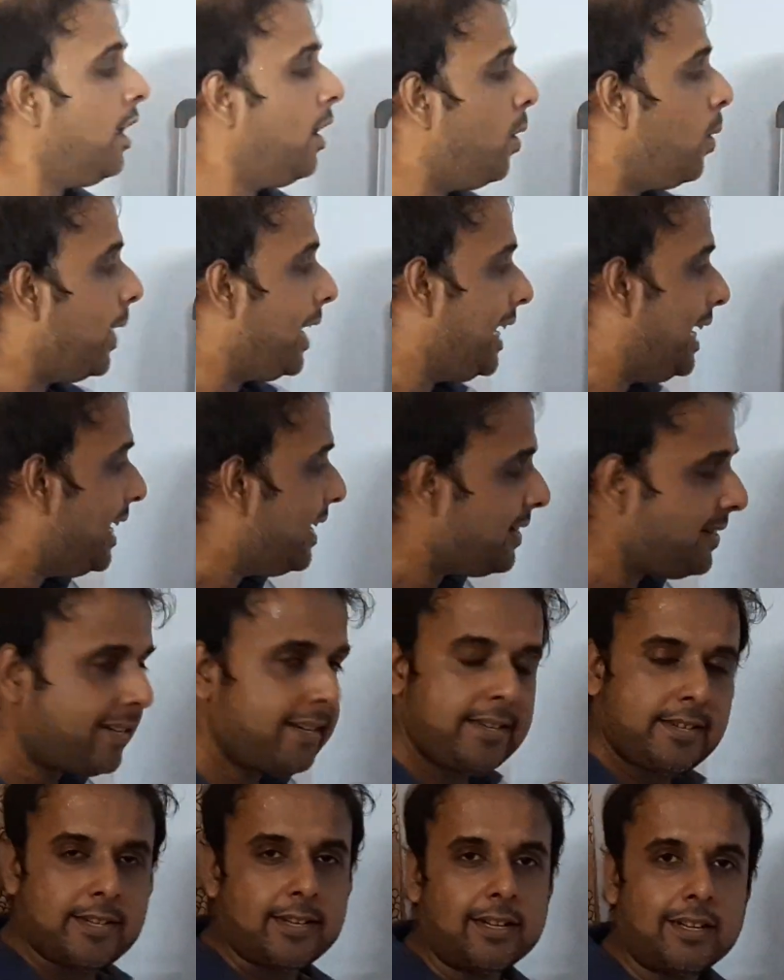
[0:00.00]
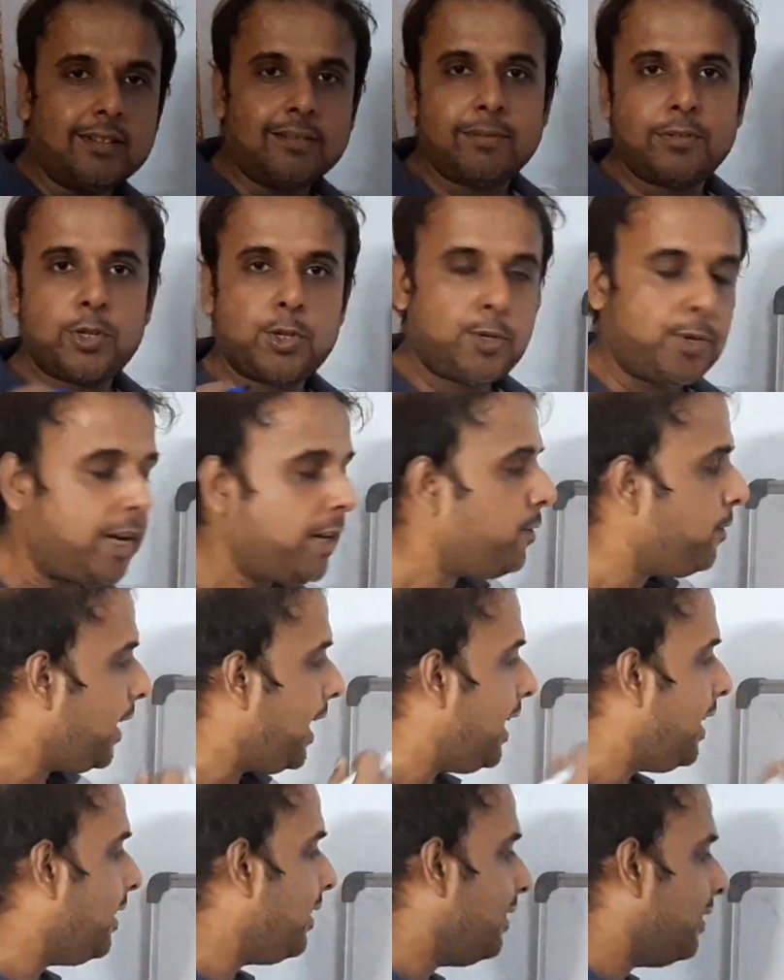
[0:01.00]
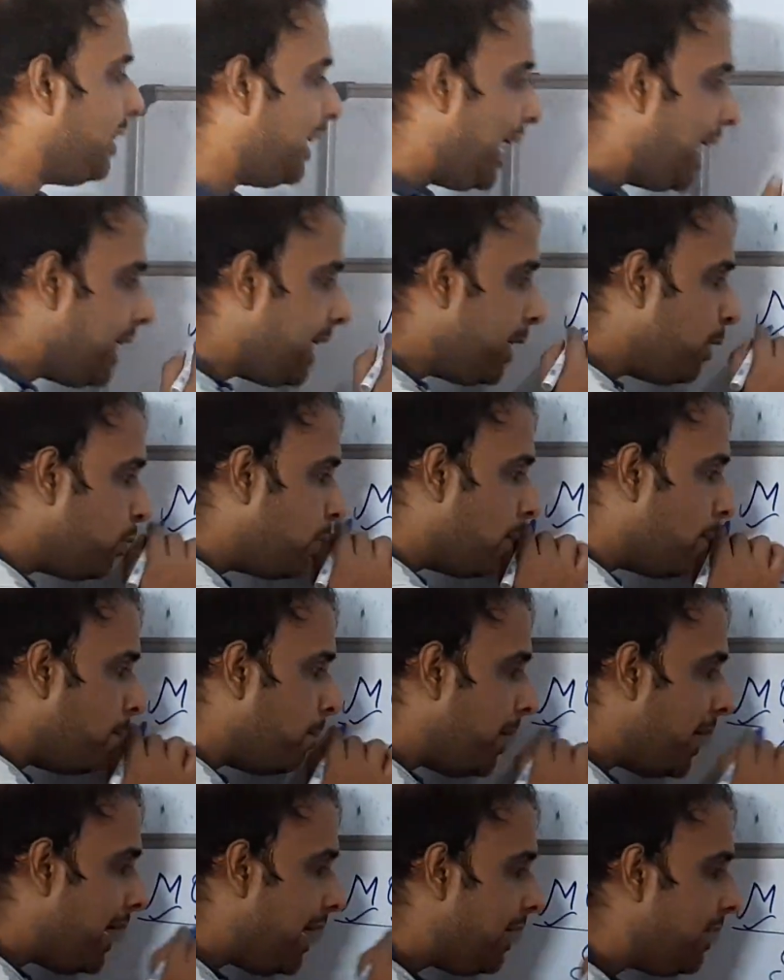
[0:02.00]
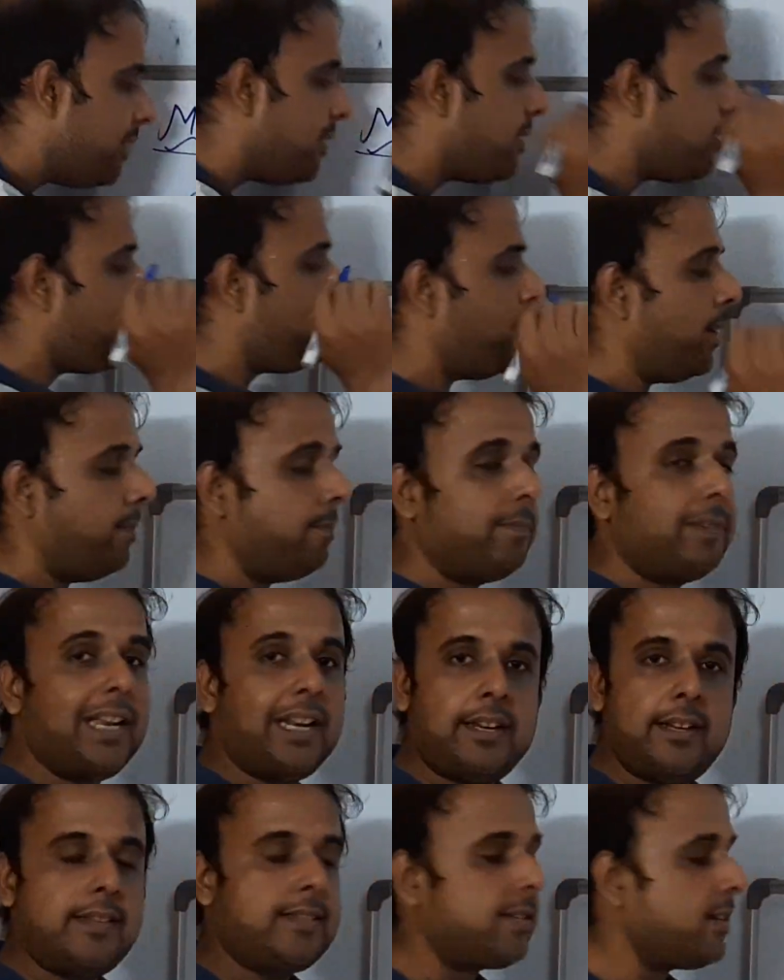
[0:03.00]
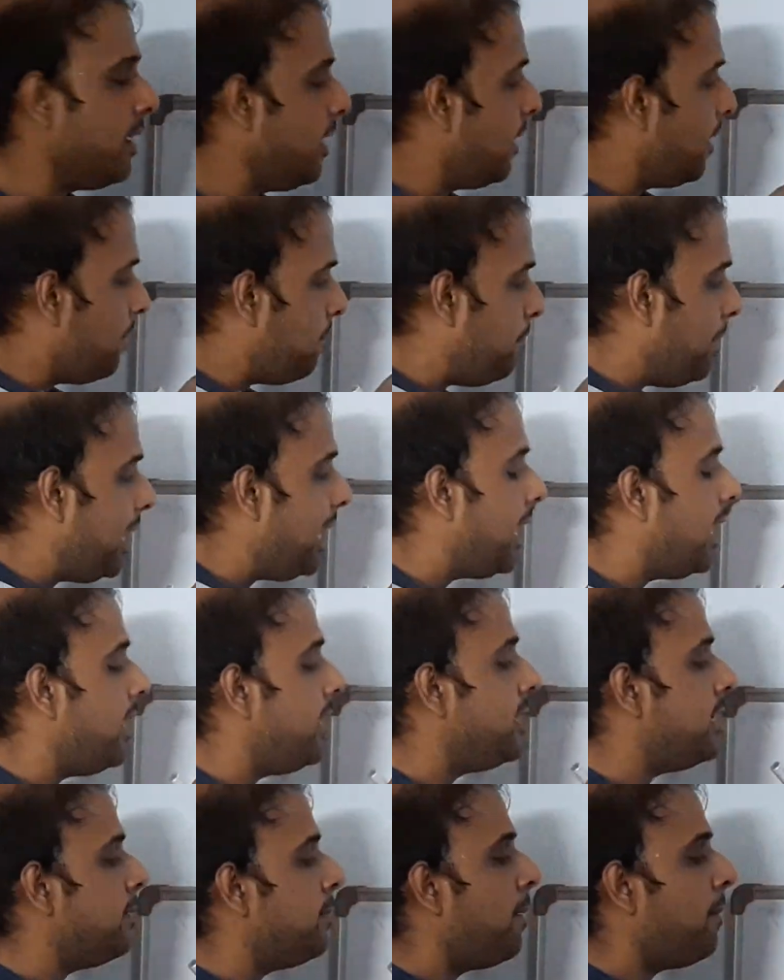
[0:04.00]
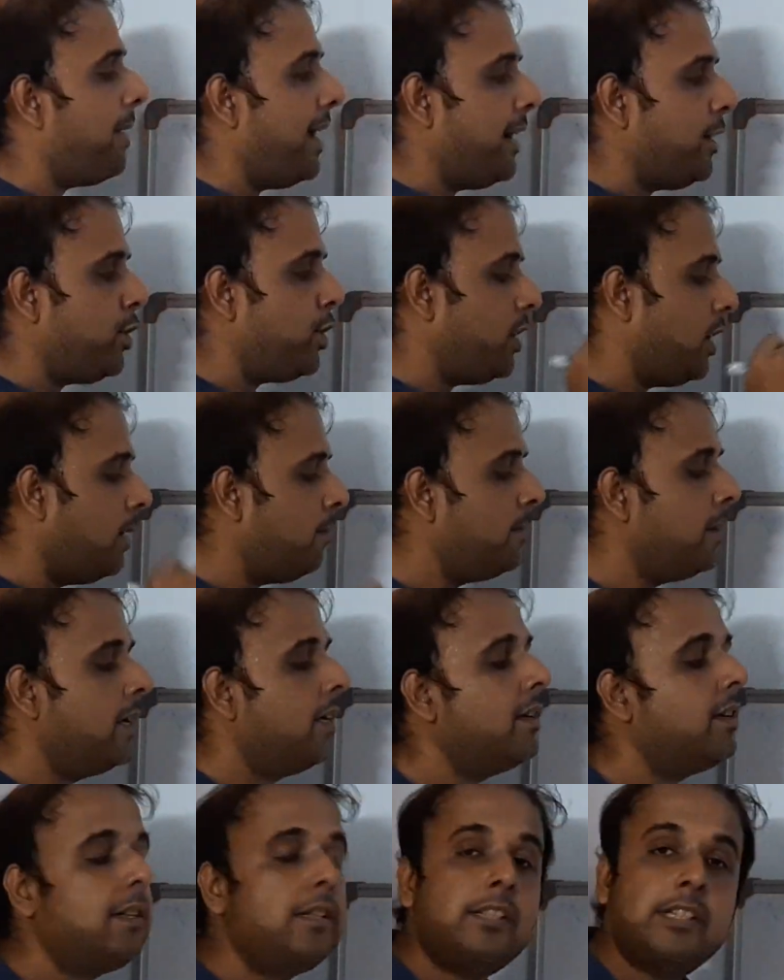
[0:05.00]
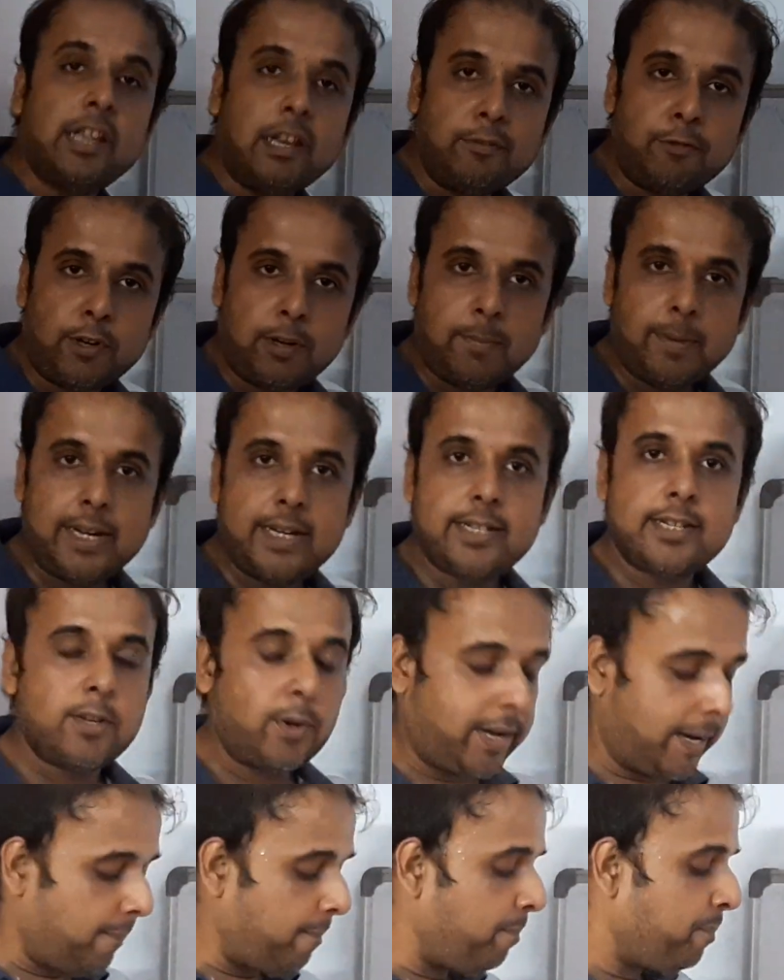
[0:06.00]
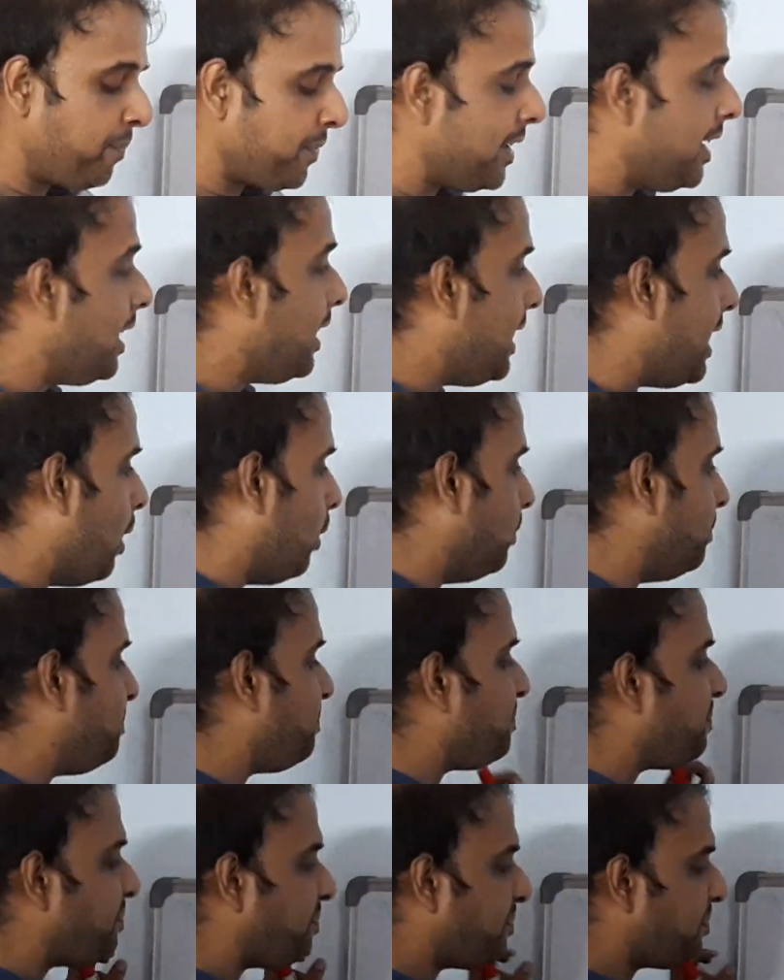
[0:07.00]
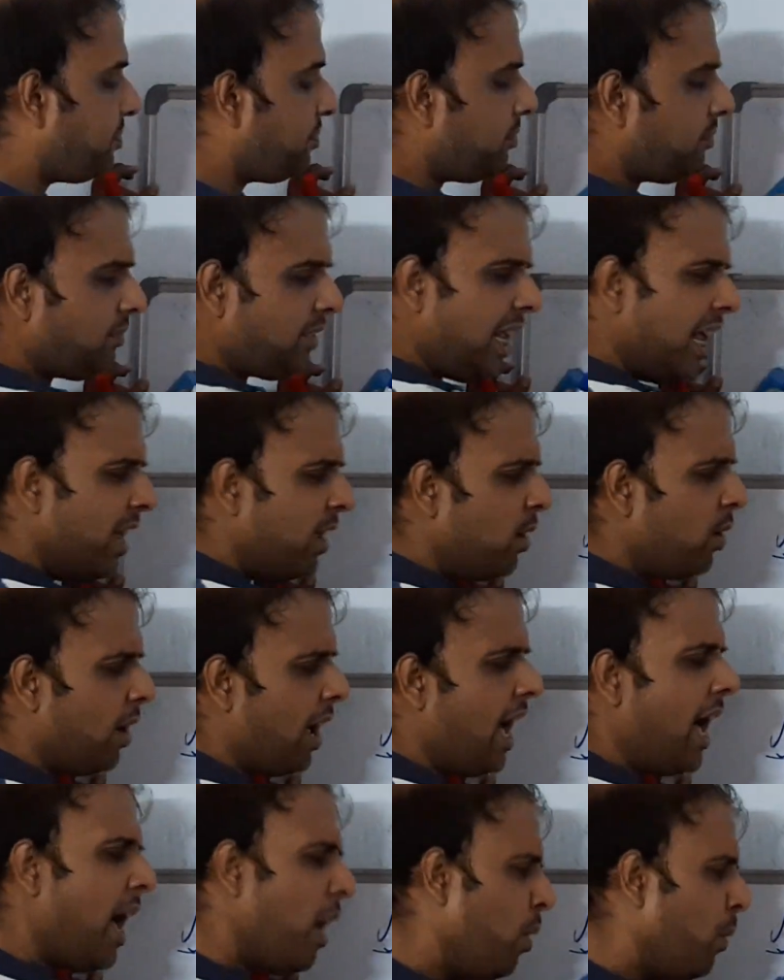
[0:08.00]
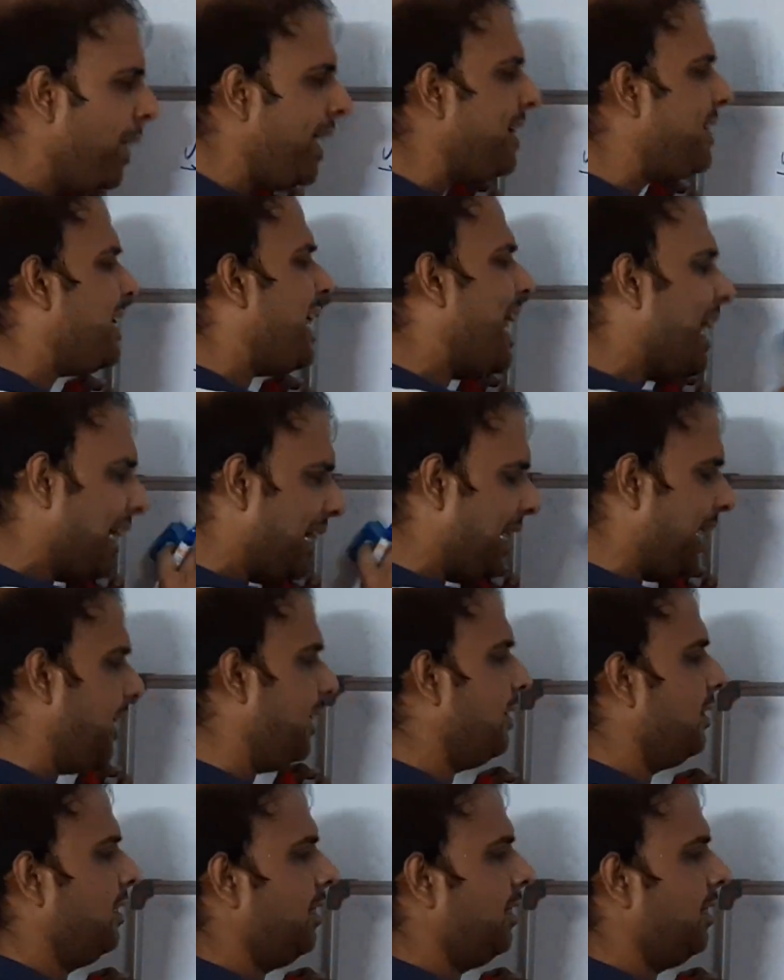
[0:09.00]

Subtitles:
Okay, let us just straightway get into the mainstream, that is mechanism of action of sulfonamides. Okay, now how exactly